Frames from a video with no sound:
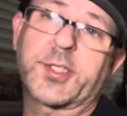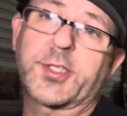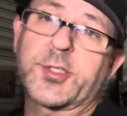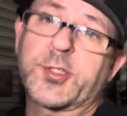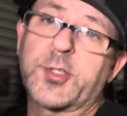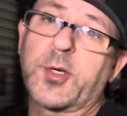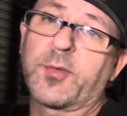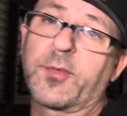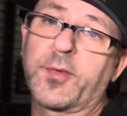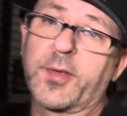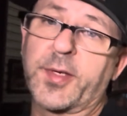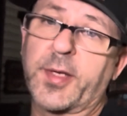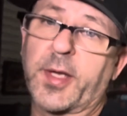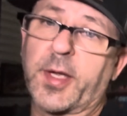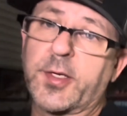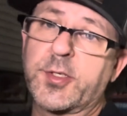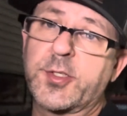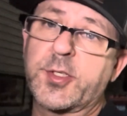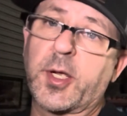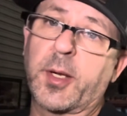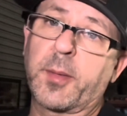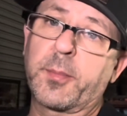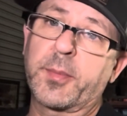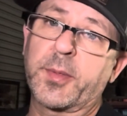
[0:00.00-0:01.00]
this over the
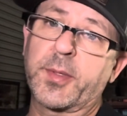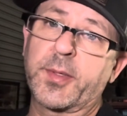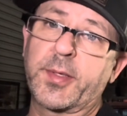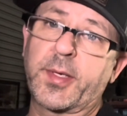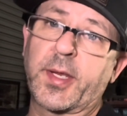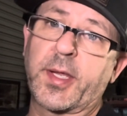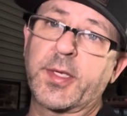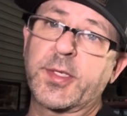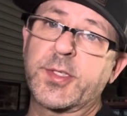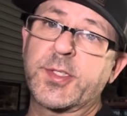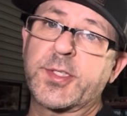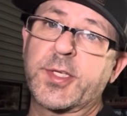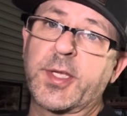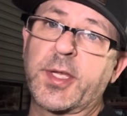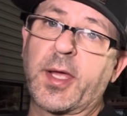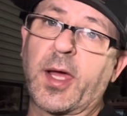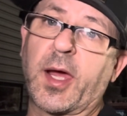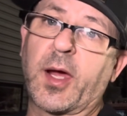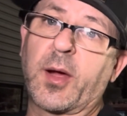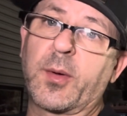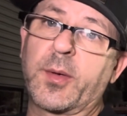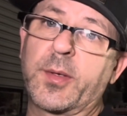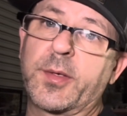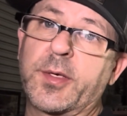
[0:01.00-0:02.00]
next couple of days, see
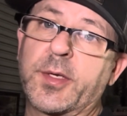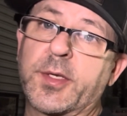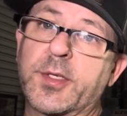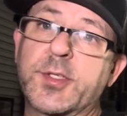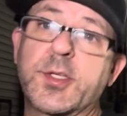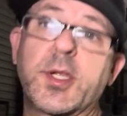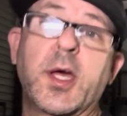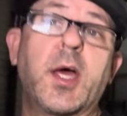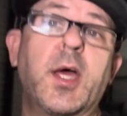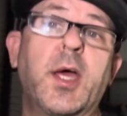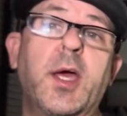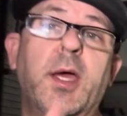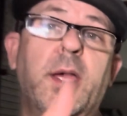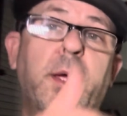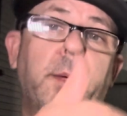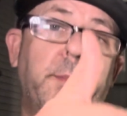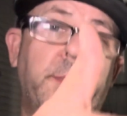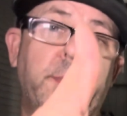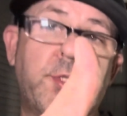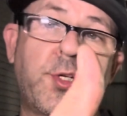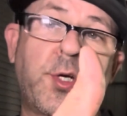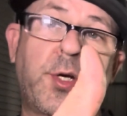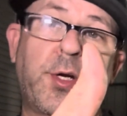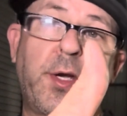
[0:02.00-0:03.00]
how it does.
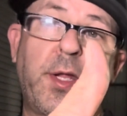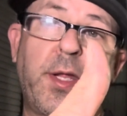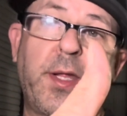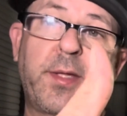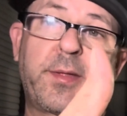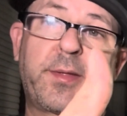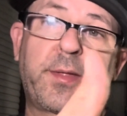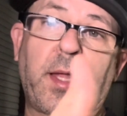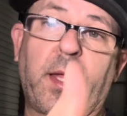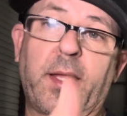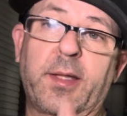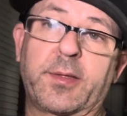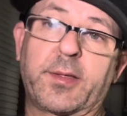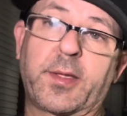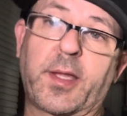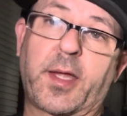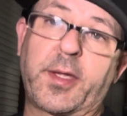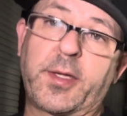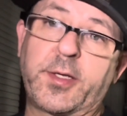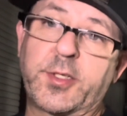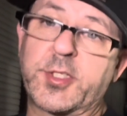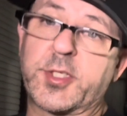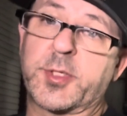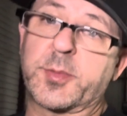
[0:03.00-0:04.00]
Be sure to hit that
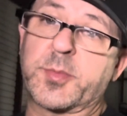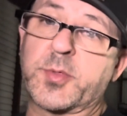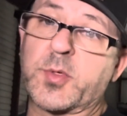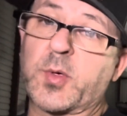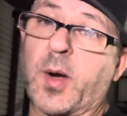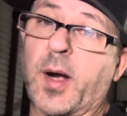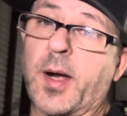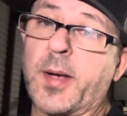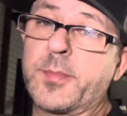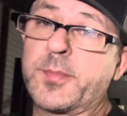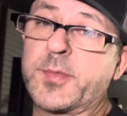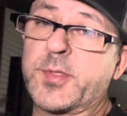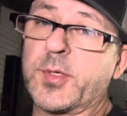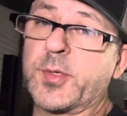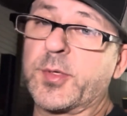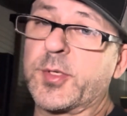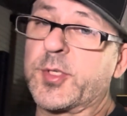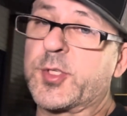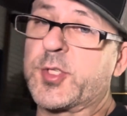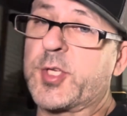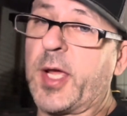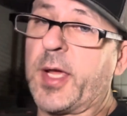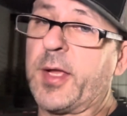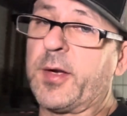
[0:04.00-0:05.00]
like, subscribe to
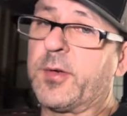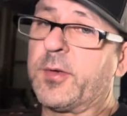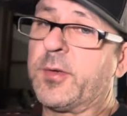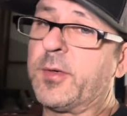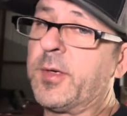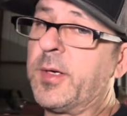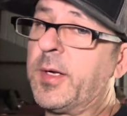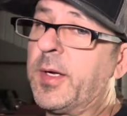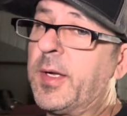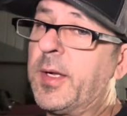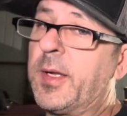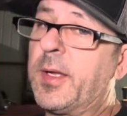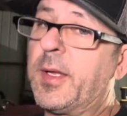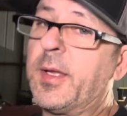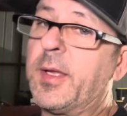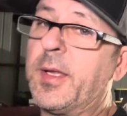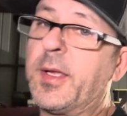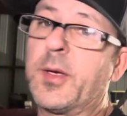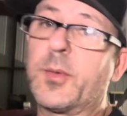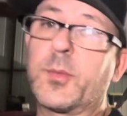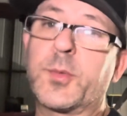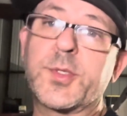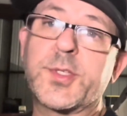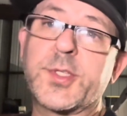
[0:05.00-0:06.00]
the channel.
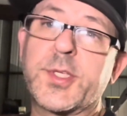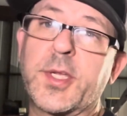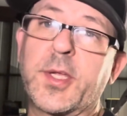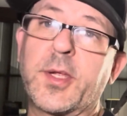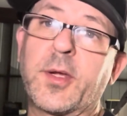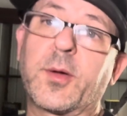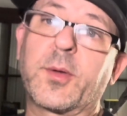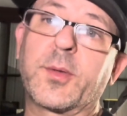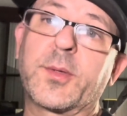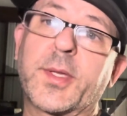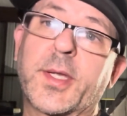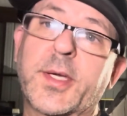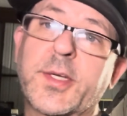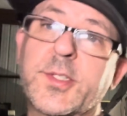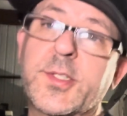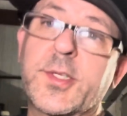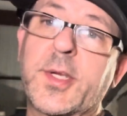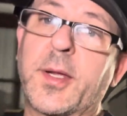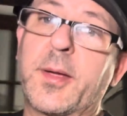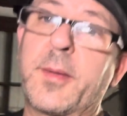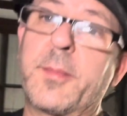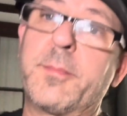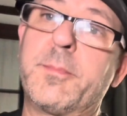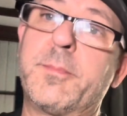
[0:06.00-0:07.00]
We'll see y'all next
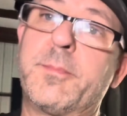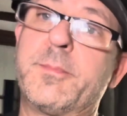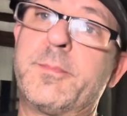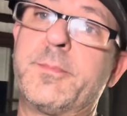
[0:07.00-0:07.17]
time.